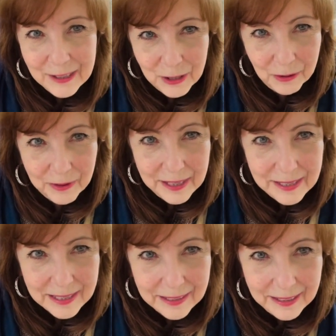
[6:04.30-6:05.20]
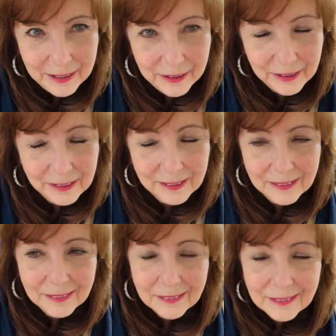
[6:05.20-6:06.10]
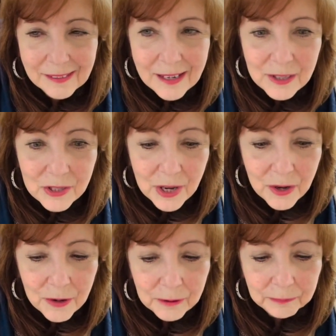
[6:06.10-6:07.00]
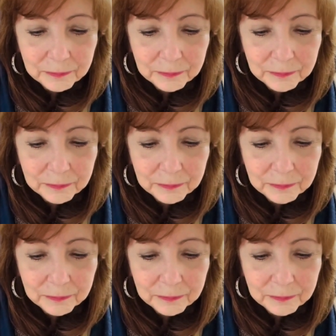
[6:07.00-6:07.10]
degrees in here. So